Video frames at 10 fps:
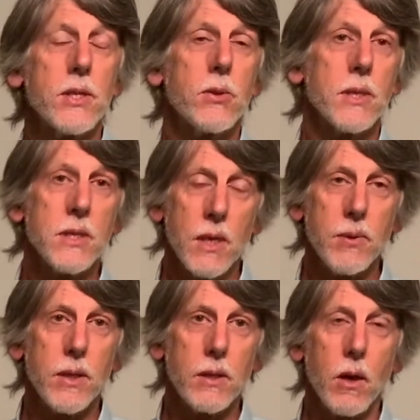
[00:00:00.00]
to
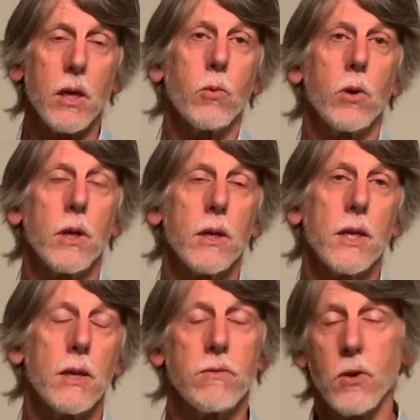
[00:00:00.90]
exhibit artwork
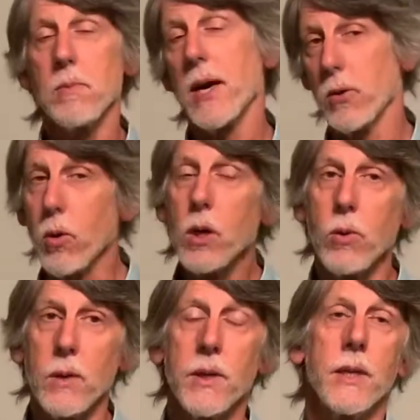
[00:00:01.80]
for men or
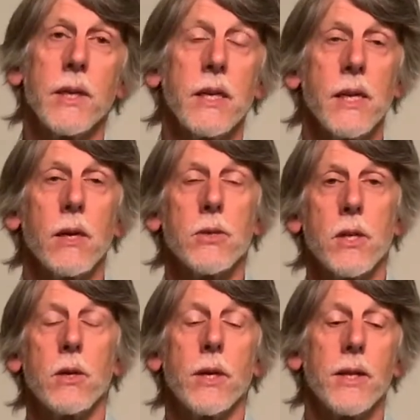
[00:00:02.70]
women in
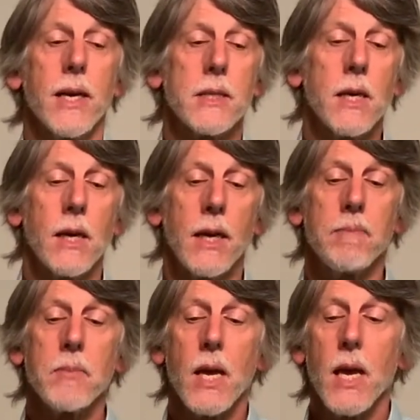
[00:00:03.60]
Arizona at that
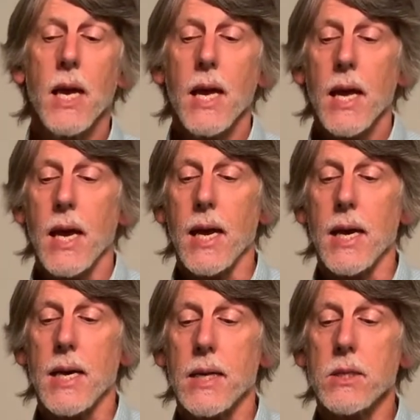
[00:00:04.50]
time.
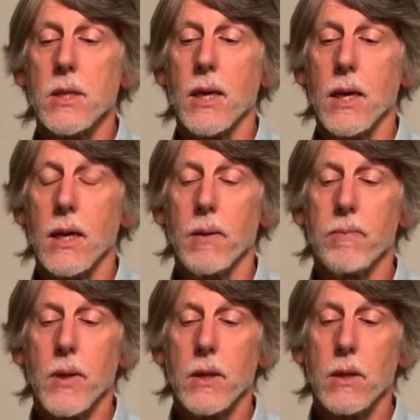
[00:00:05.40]
And
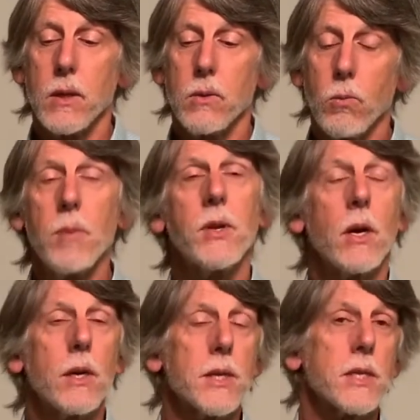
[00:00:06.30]
women
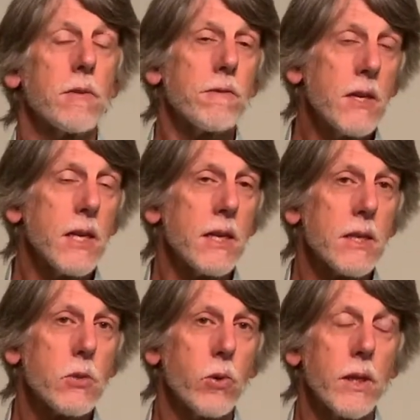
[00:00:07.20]
artists in
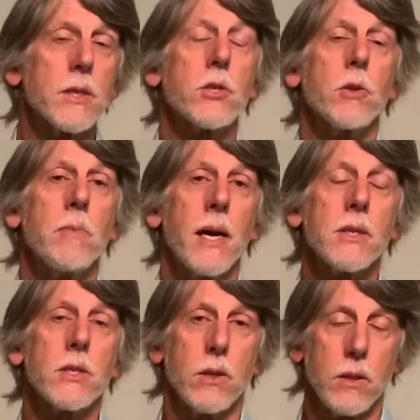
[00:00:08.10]
Phoenix were
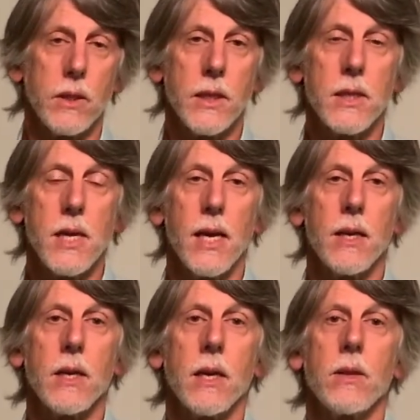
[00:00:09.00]
instrumental in
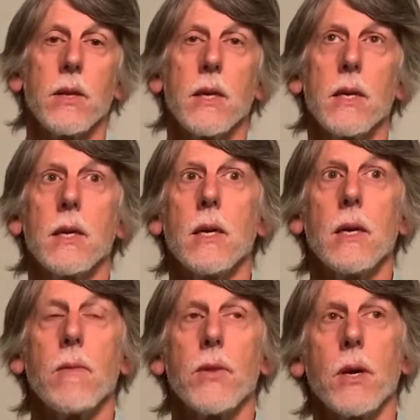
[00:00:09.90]
getting
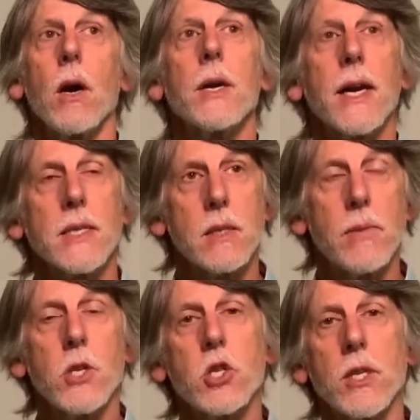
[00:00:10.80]
the art
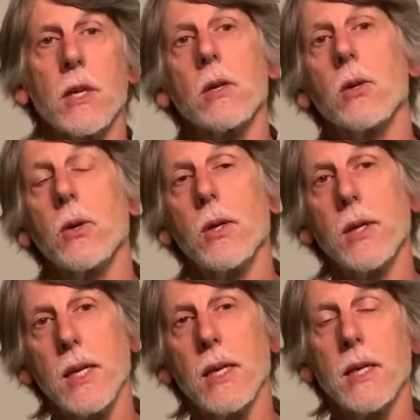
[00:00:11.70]
exhibition
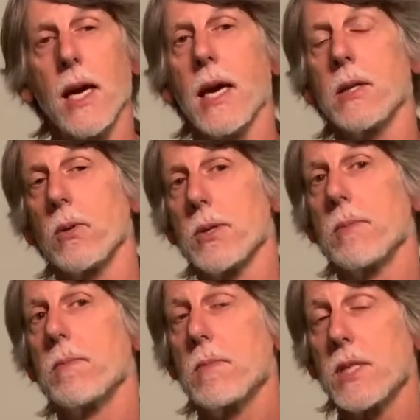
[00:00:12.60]
included in the annual
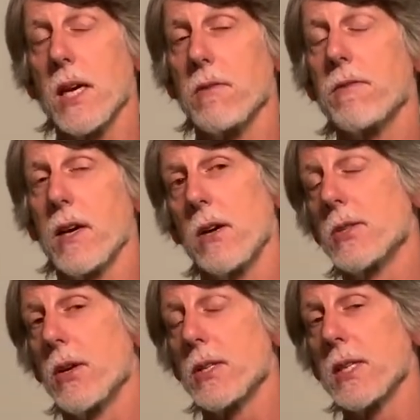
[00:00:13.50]

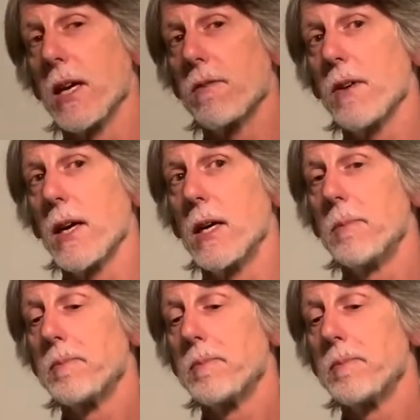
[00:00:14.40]
Arizona State Fair.